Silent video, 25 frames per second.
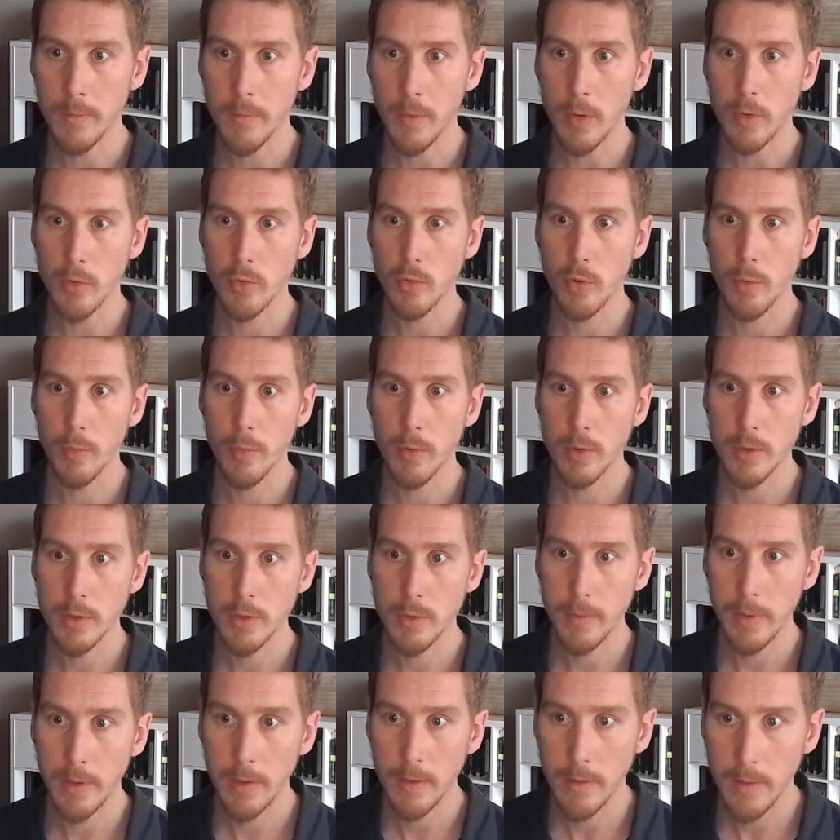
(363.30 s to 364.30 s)
October
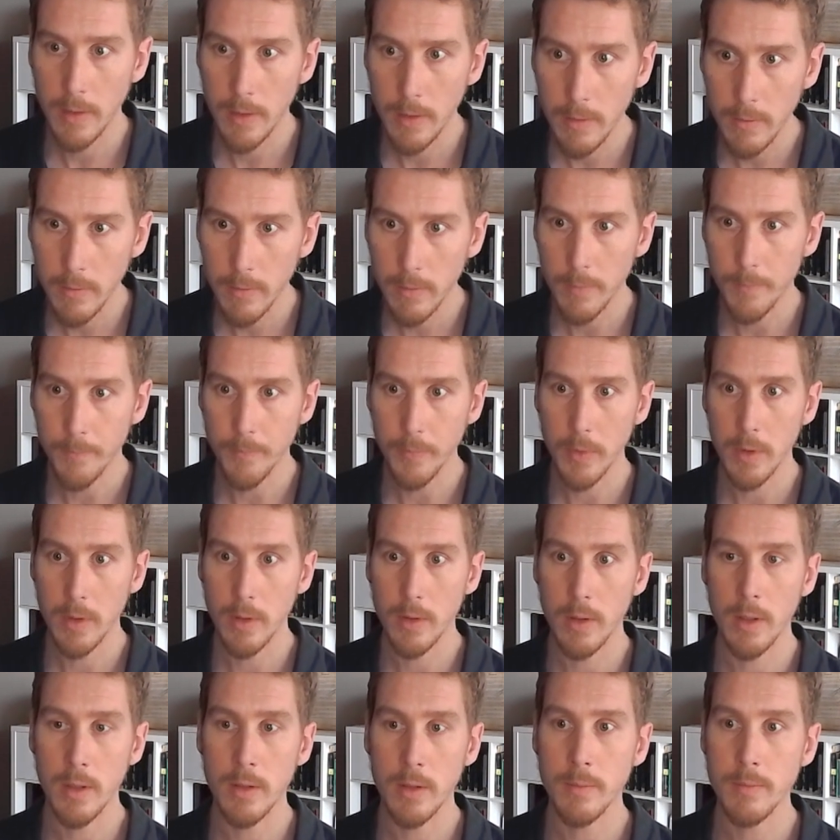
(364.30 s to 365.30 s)
20th.
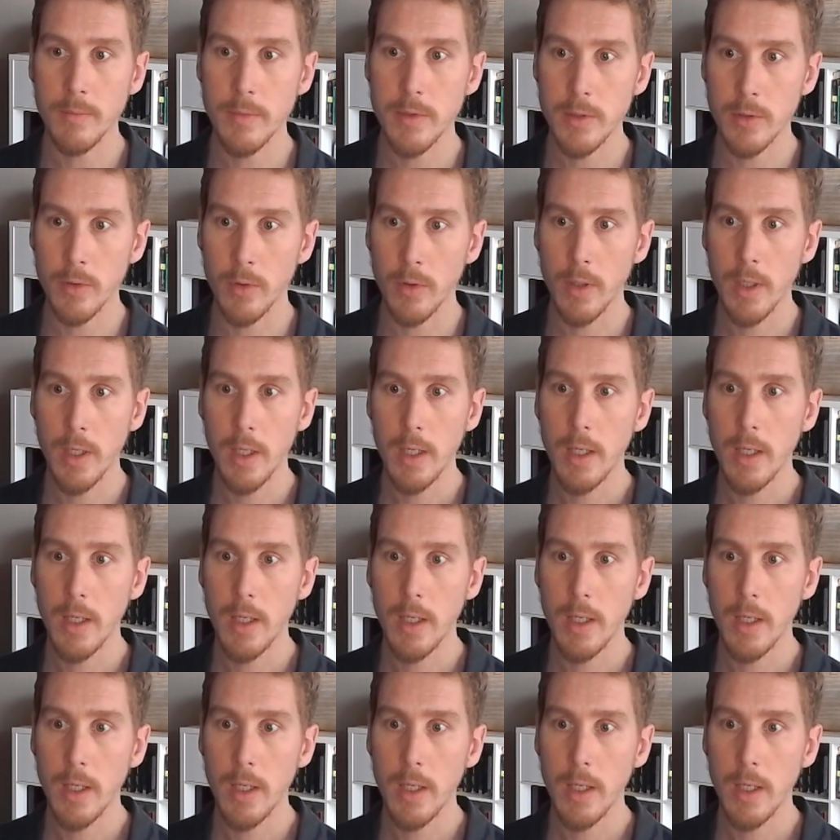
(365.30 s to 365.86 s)
So